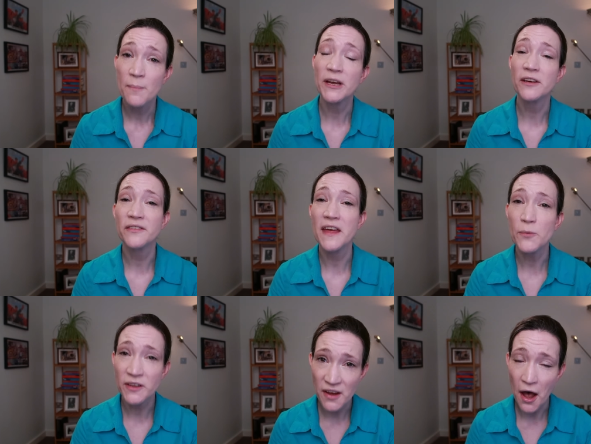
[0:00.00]
because they
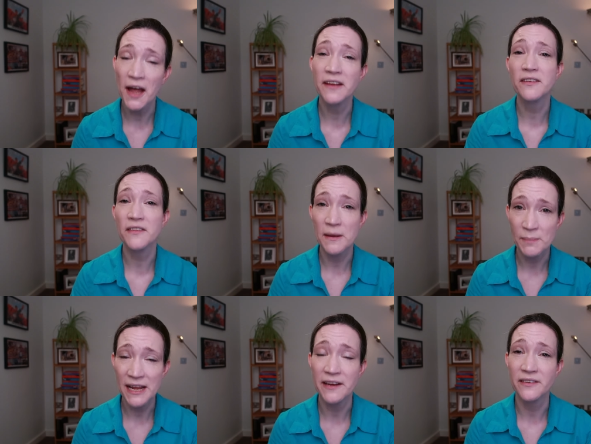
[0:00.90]
were tied to their
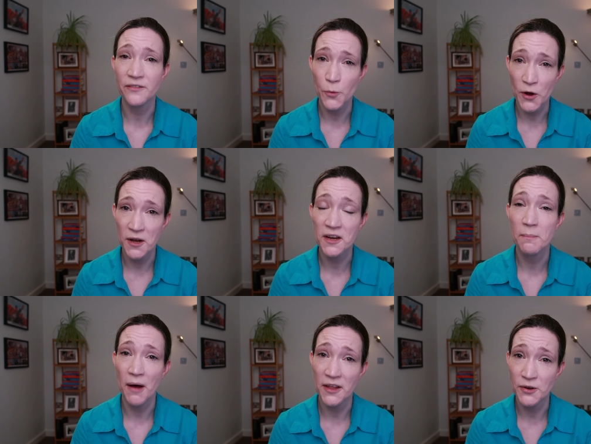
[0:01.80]
place of
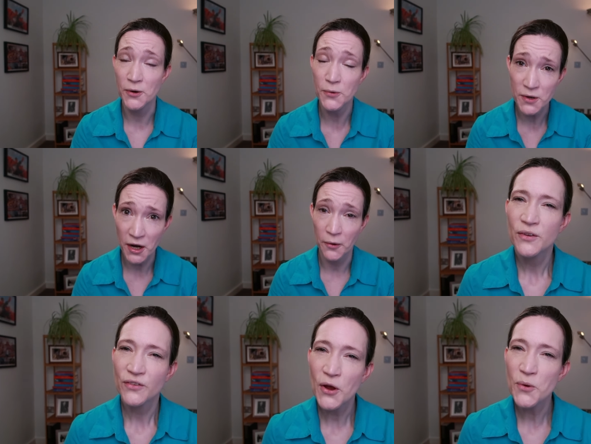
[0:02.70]
work by the
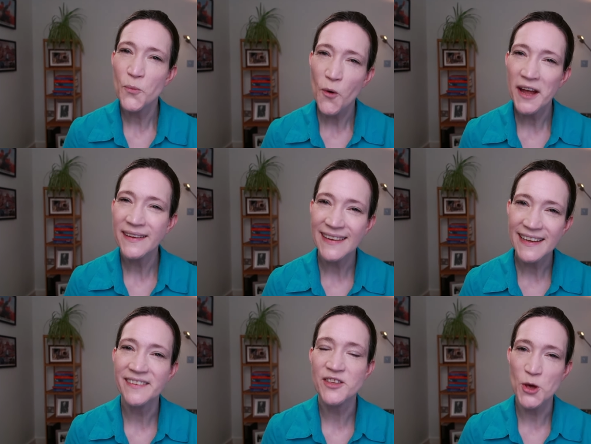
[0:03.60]
hukou. So why
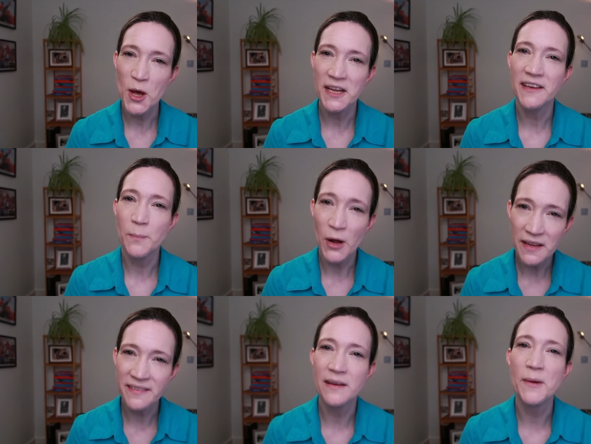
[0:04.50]
did Chinese
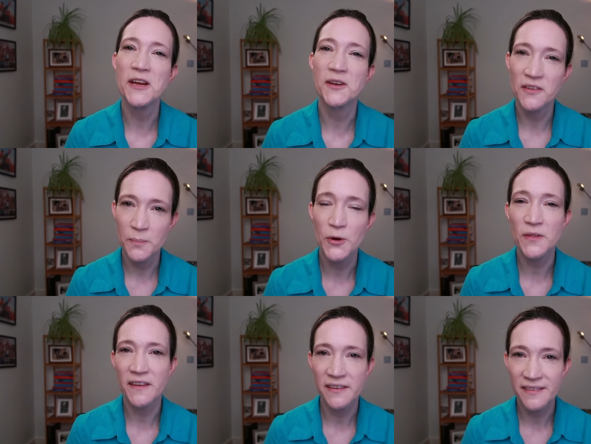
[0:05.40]
policymakers
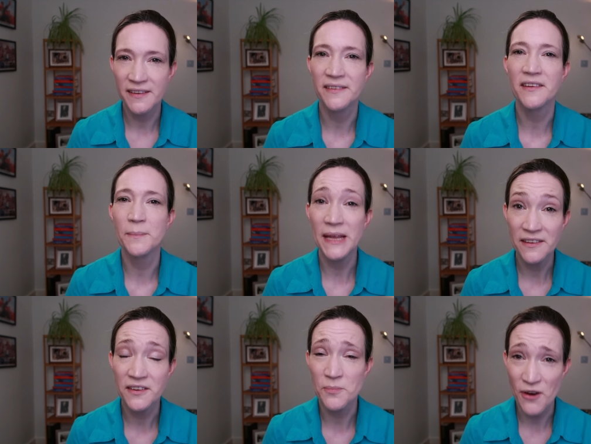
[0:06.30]
put this system
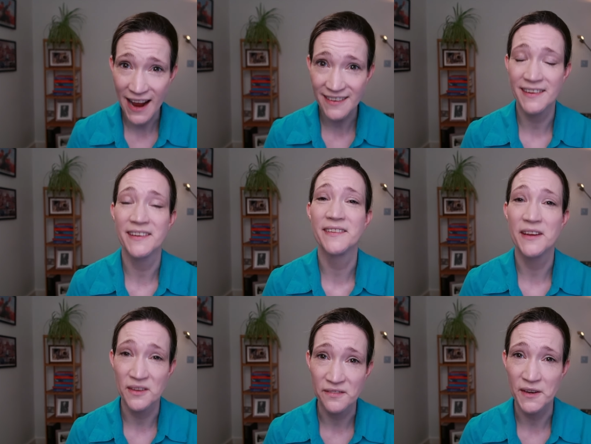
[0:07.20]
into practice
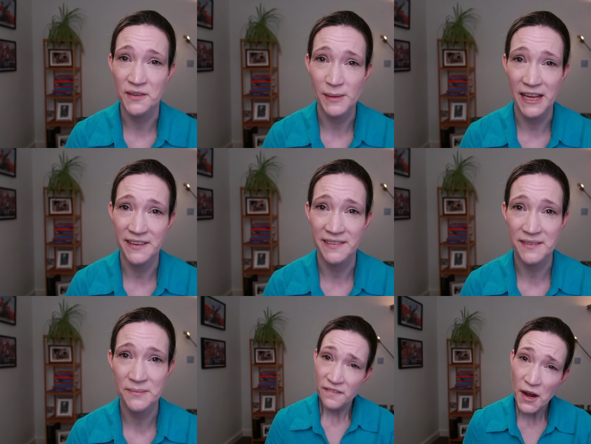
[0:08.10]
in the first
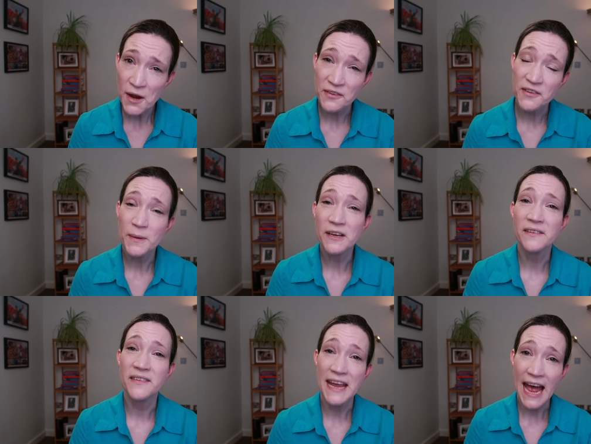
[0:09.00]
place? First,
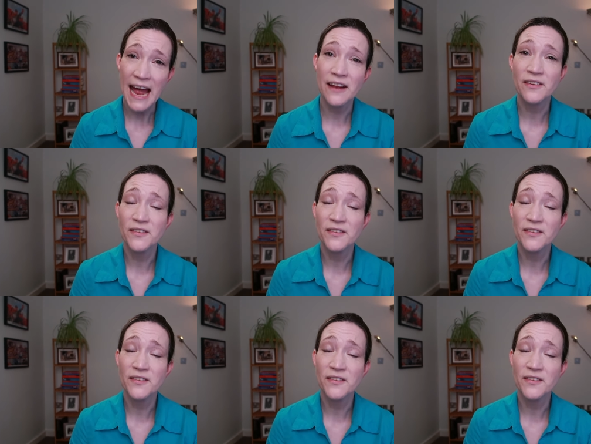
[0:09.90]
because they had